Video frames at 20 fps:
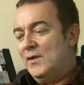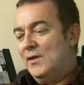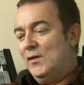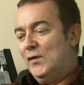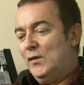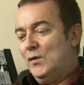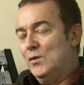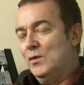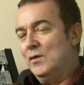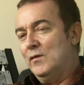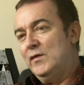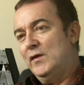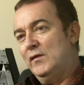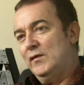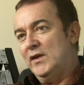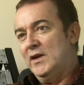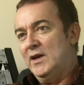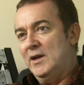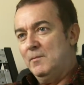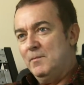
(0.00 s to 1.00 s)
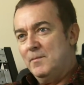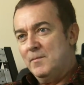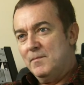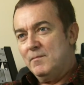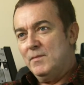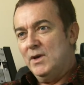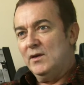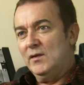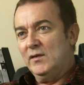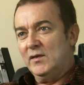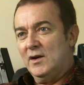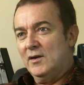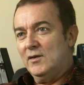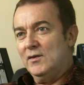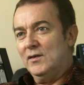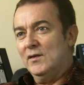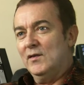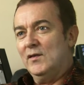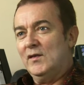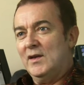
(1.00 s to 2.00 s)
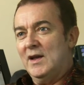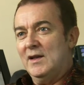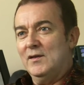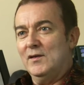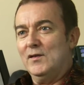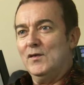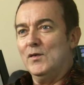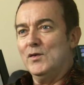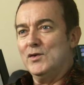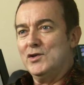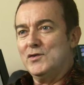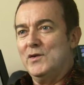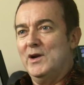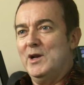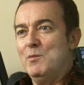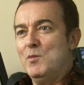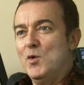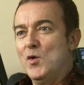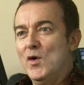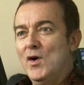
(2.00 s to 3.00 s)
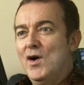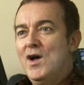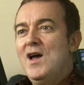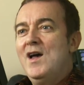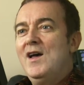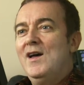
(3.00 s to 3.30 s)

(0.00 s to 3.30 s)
school at 15 because I couldn't stand the torture anymore.